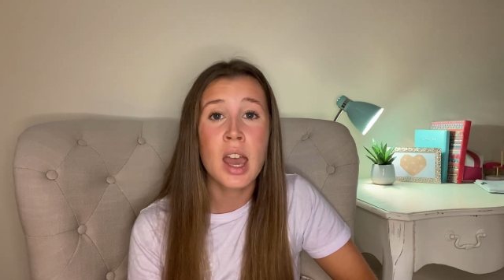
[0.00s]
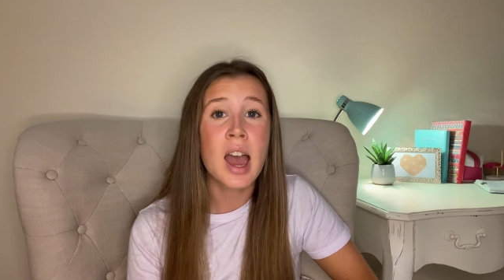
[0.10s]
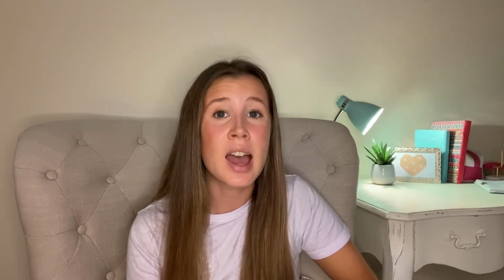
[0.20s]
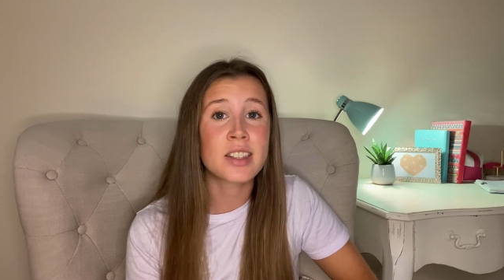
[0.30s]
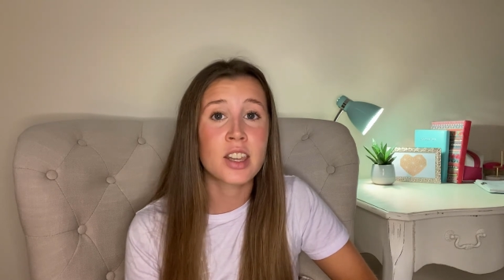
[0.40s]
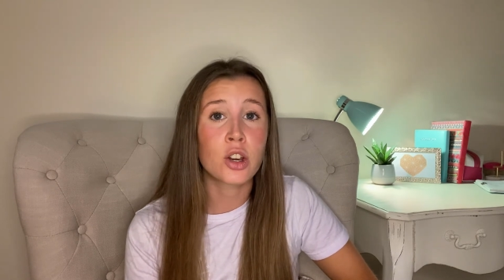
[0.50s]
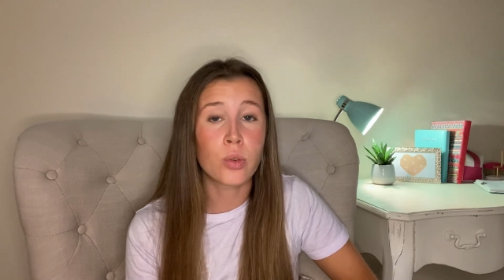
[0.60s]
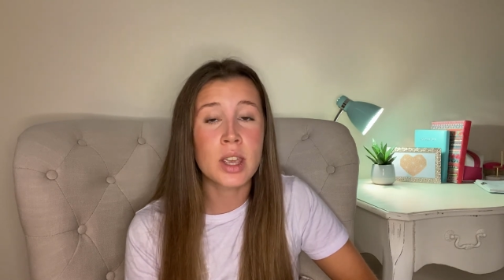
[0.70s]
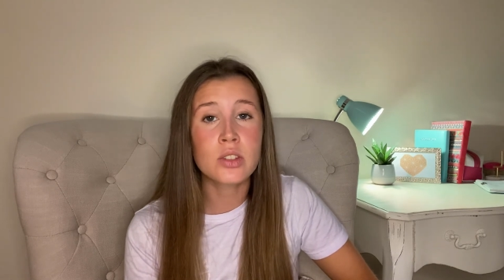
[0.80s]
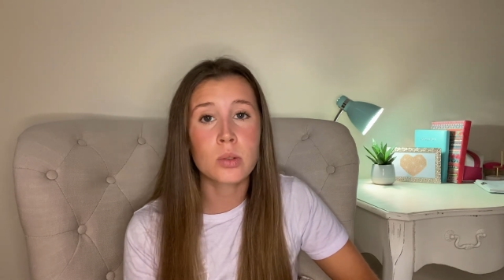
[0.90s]
as their
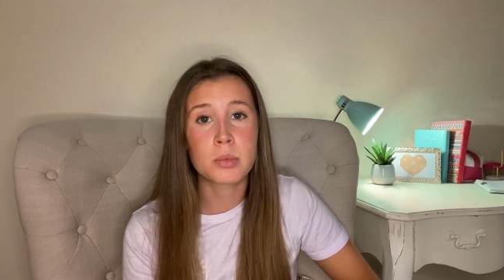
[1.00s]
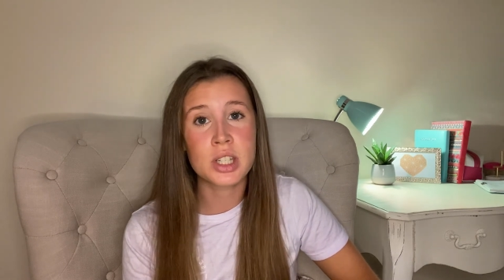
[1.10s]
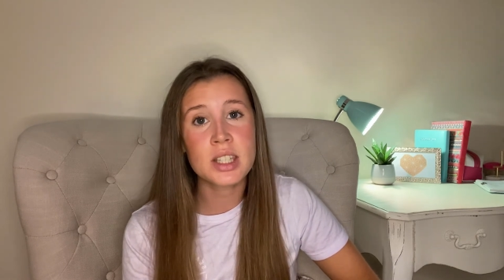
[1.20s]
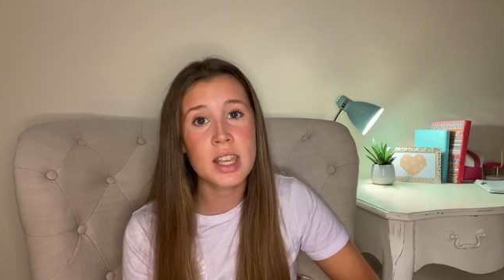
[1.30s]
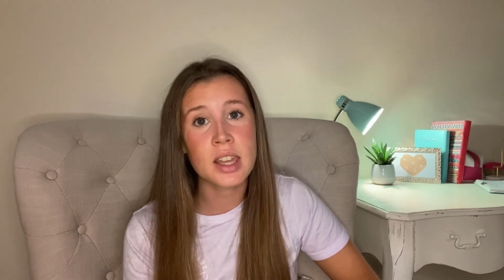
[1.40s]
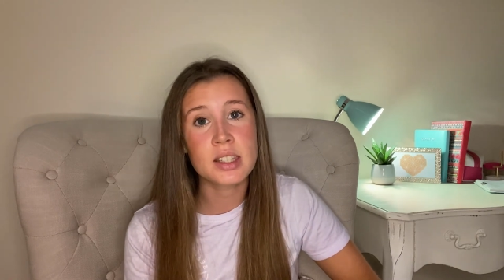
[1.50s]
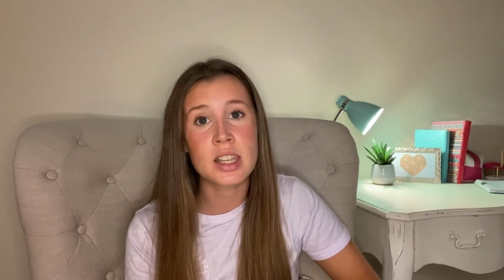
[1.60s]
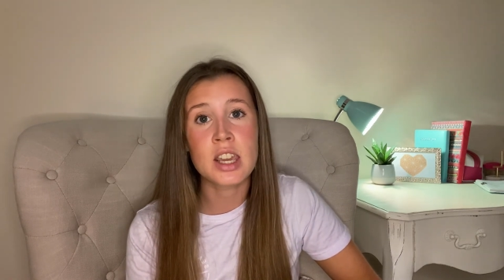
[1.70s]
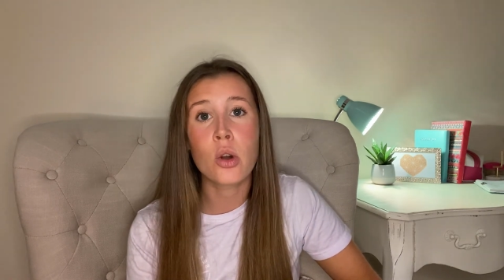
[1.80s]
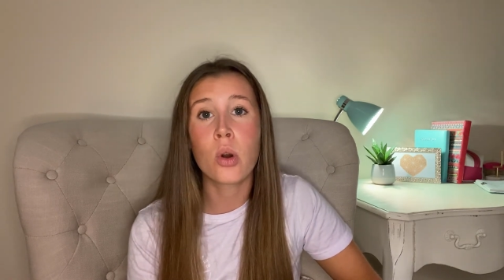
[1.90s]
grades from
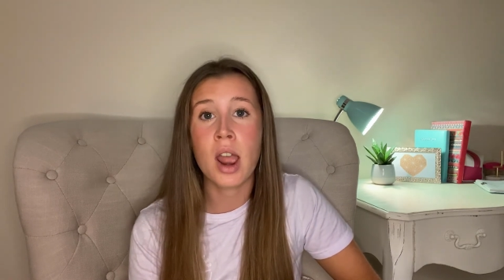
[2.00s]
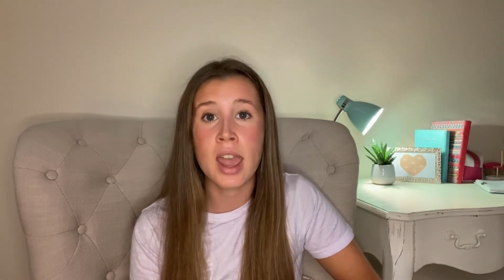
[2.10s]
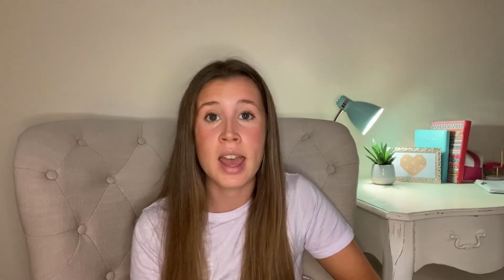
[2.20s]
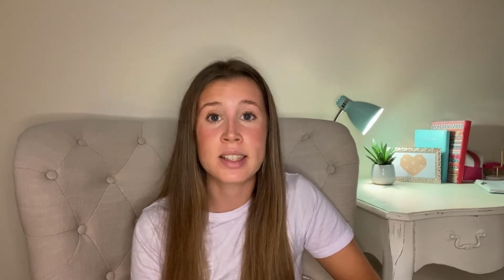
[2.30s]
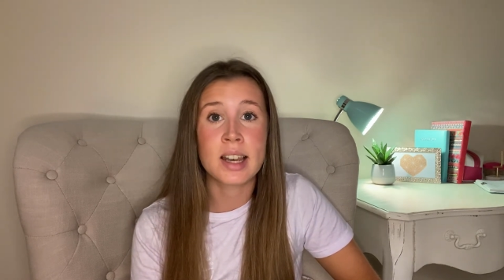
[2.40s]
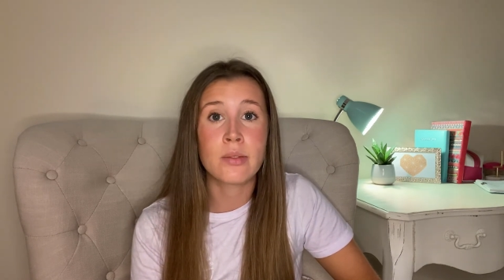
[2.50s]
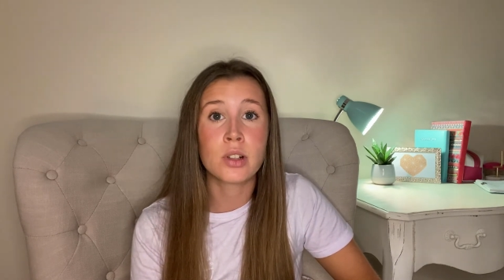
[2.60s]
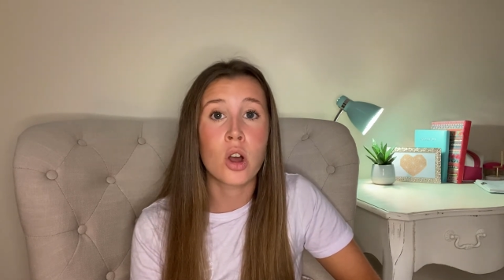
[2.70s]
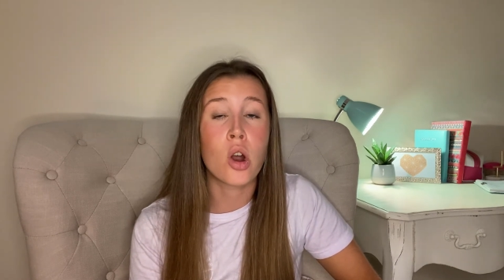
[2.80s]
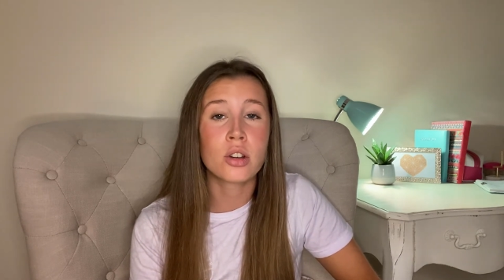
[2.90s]
GCSE or AS
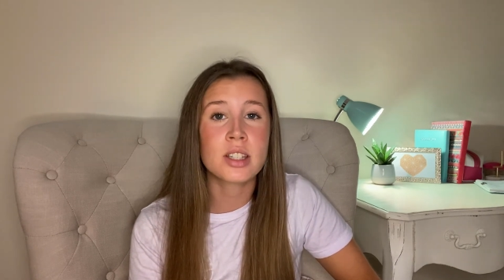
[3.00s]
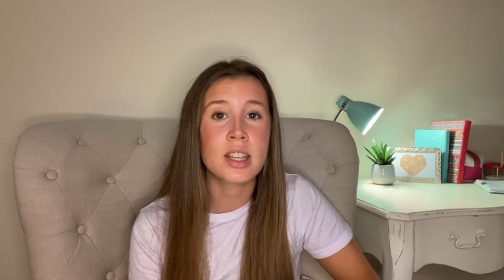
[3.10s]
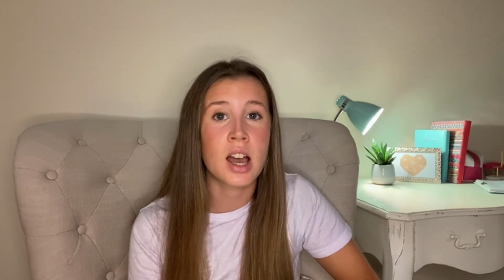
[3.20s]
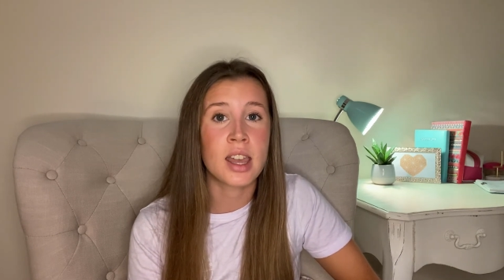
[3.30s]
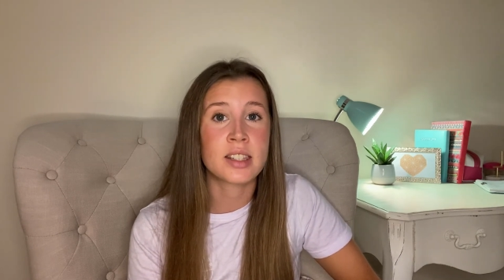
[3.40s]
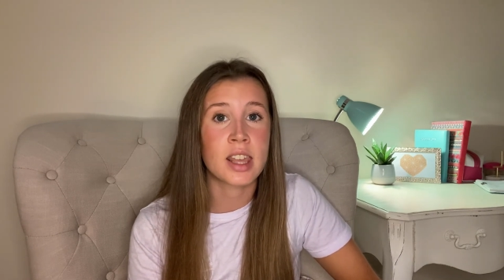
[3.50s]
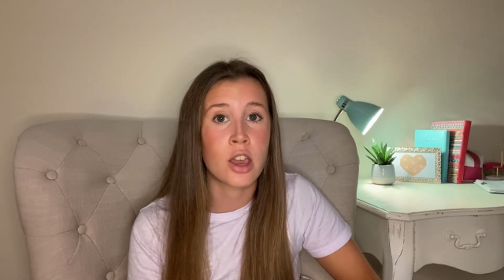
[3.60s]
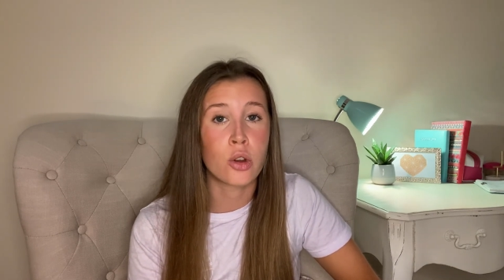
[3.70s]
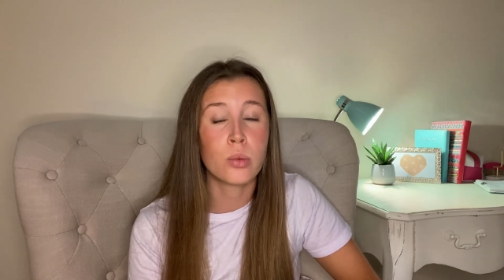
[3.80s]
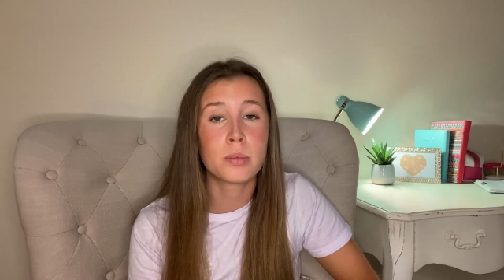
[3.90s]
level aren't as high as they
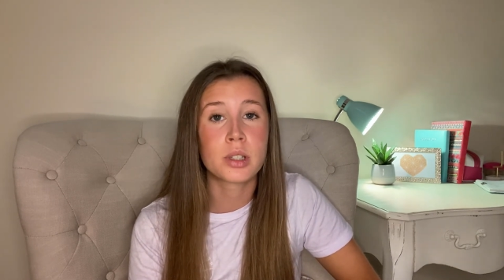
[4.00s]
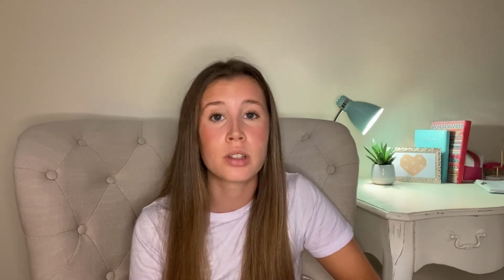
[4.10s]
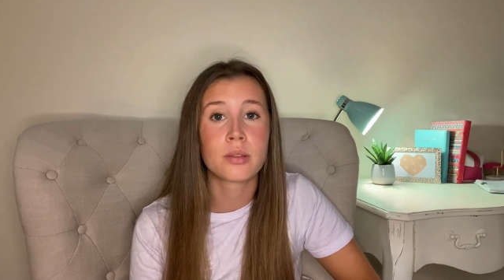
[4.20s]
hoped.